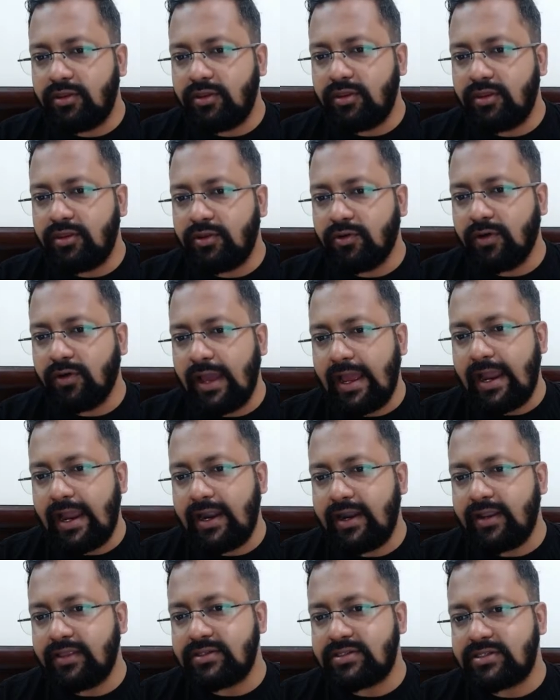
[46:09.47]
you
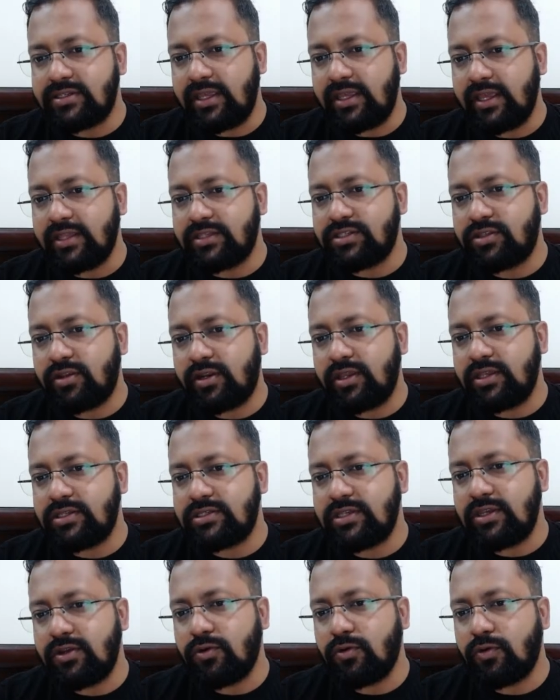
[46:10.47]
add
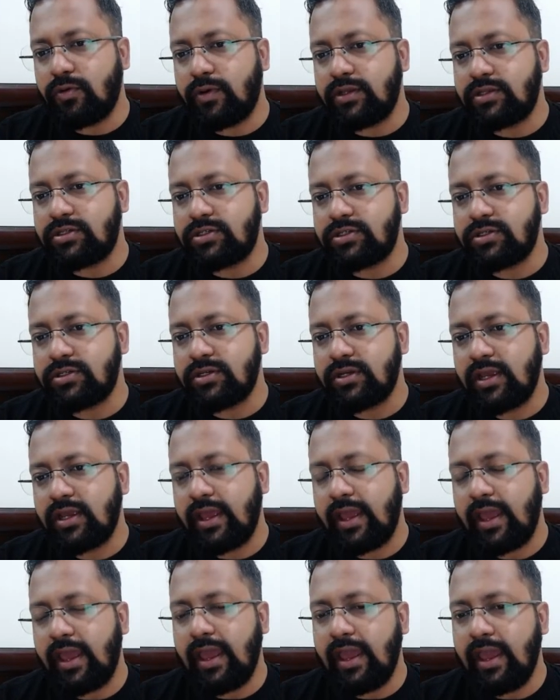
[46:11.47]
CH3COH
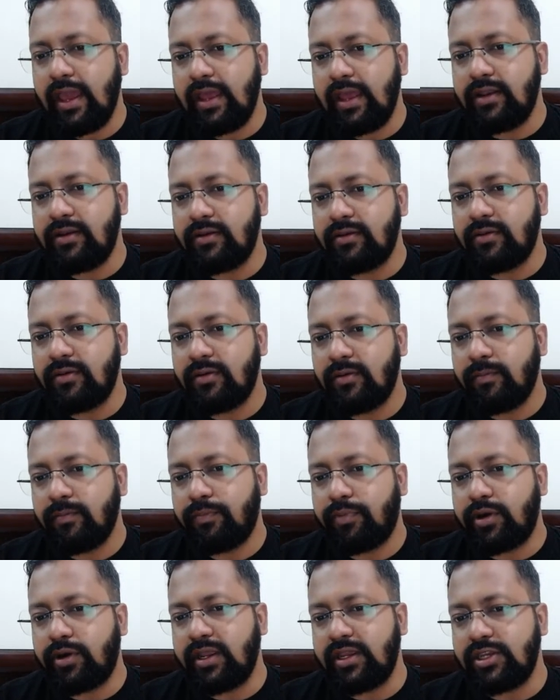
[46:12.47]
and
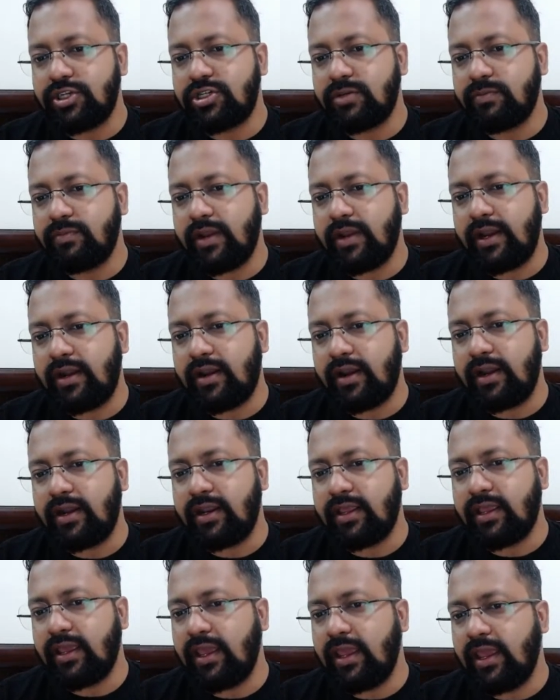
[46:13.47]
potassium nitrite,
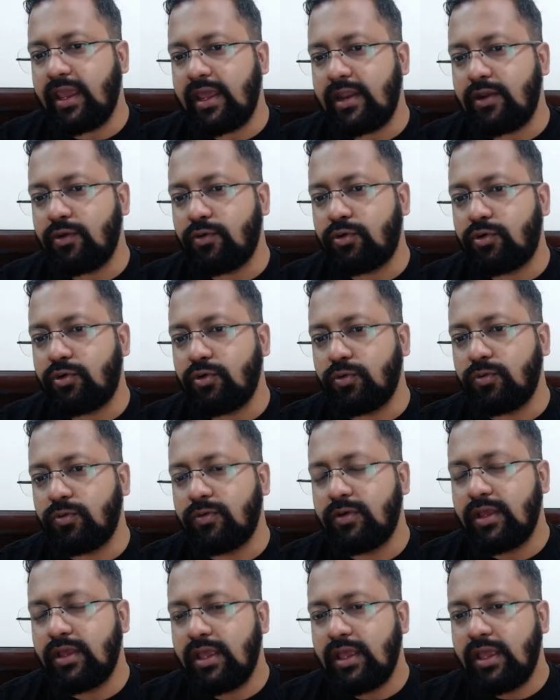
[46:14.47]
KNO2.
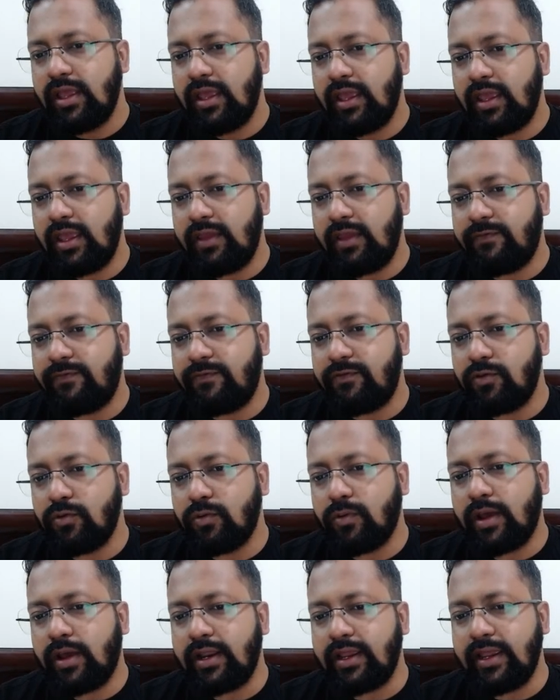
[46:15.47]
If you
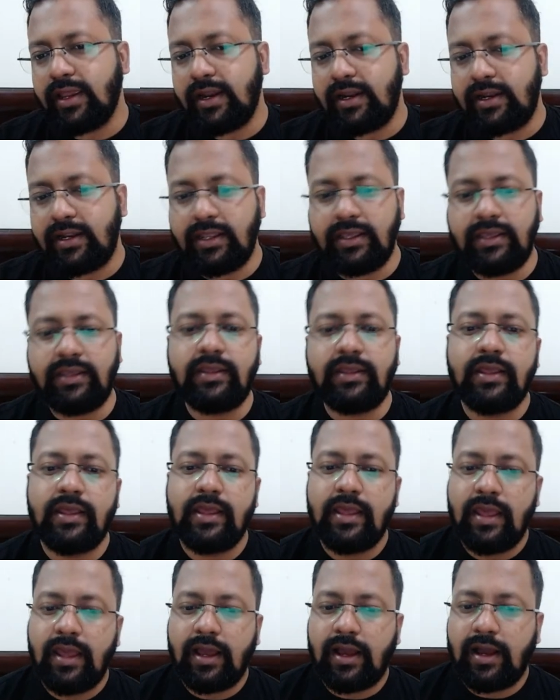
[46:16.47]
are getting
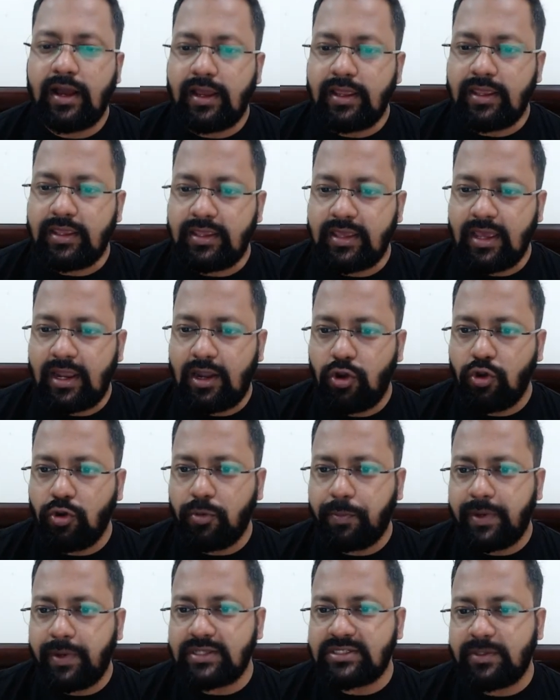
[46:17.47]
a yellow
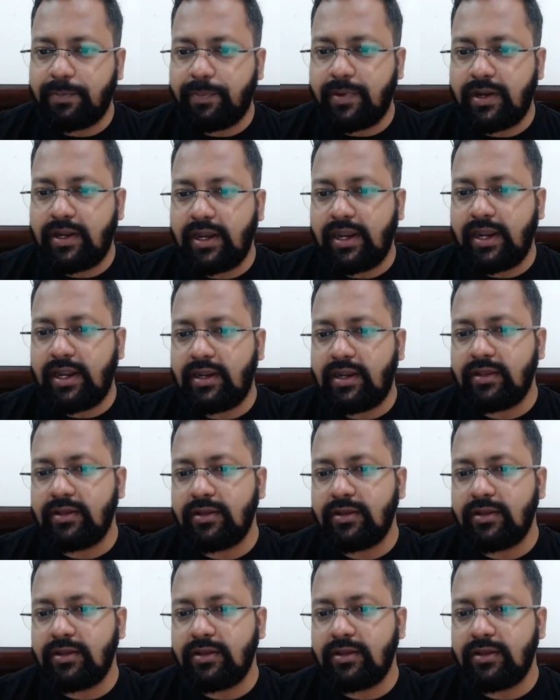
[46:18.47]
precipitate,